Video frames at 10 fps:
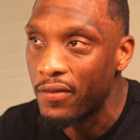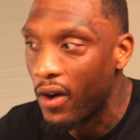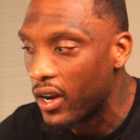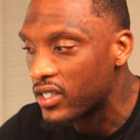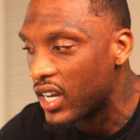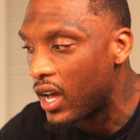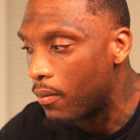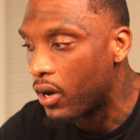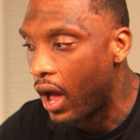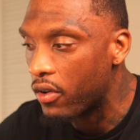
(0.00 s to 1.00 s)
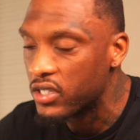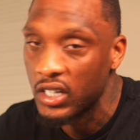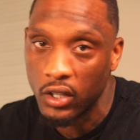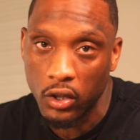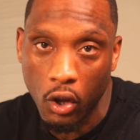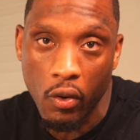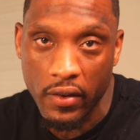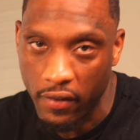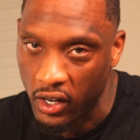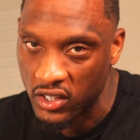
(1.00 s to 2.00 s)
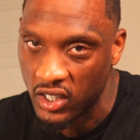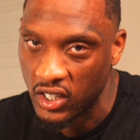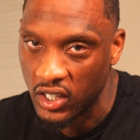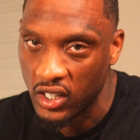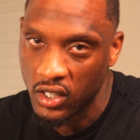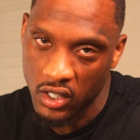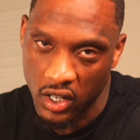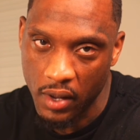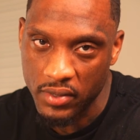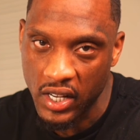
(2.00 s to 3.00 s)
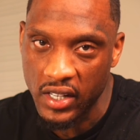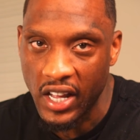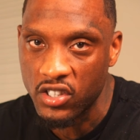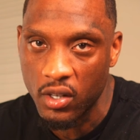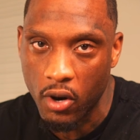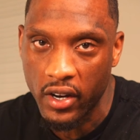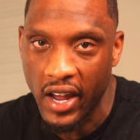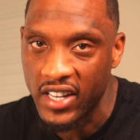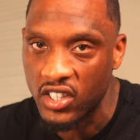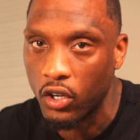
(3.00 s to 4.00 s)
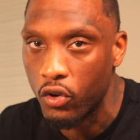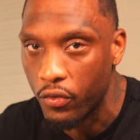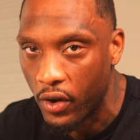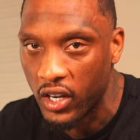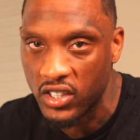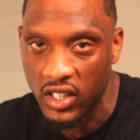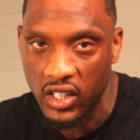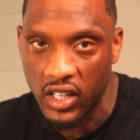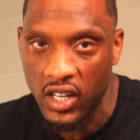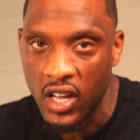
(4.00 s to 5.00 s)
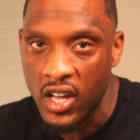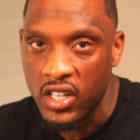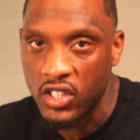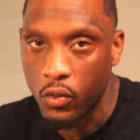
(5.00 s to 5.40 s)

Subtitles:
volatile, but I would say low in volatility. You know what I'm saying? That's when the market has the low volatility to